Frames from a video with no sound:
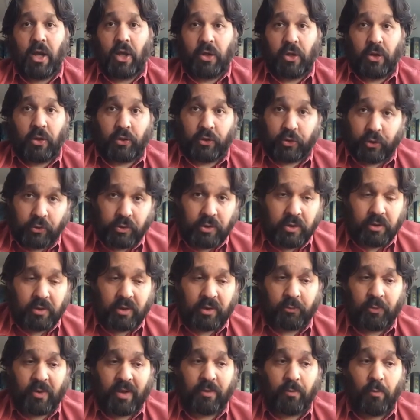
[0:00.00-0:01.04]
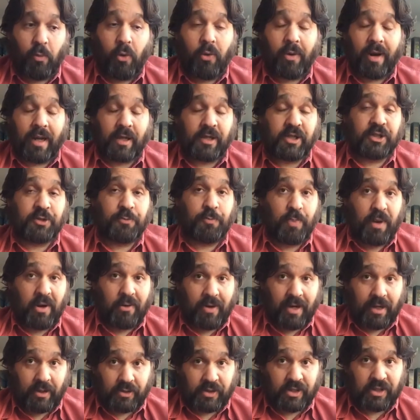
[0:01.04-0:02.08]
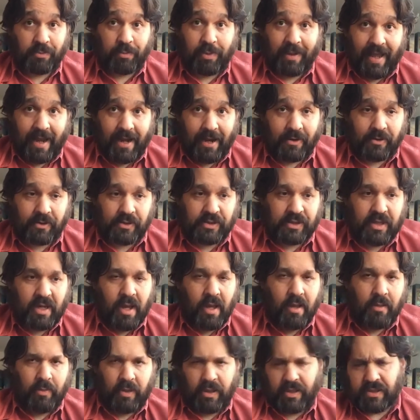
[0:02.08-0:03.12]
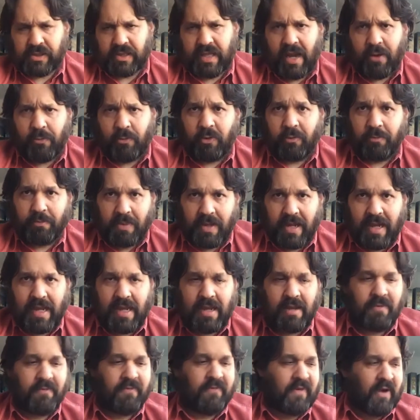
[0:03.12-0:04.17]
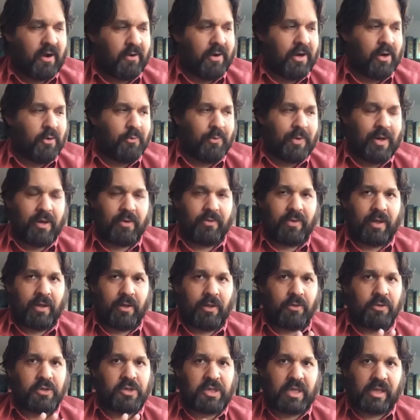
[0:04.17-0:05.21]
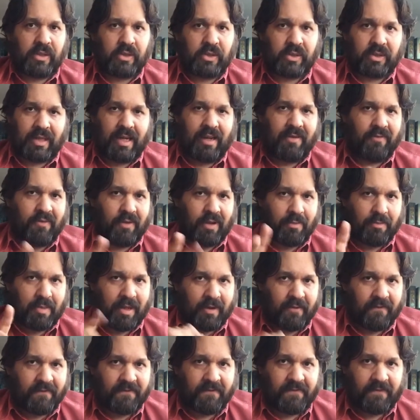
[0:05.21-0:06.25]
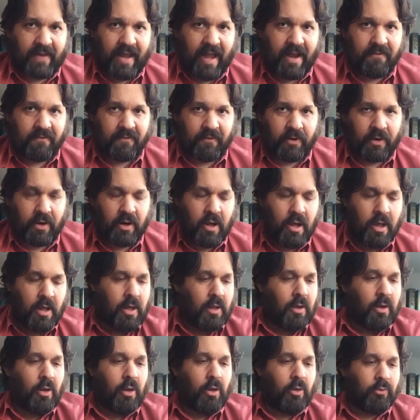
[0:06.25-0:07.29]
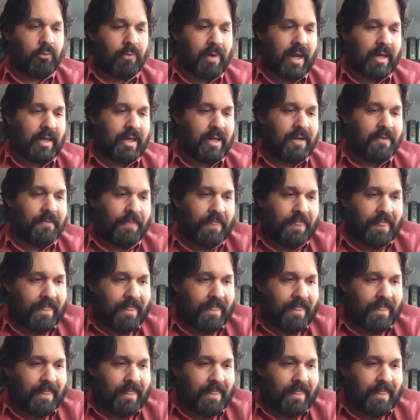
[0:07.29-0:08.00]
You could do it with more experienced players, because they will be very aware that you're just giving a bit of flavor already.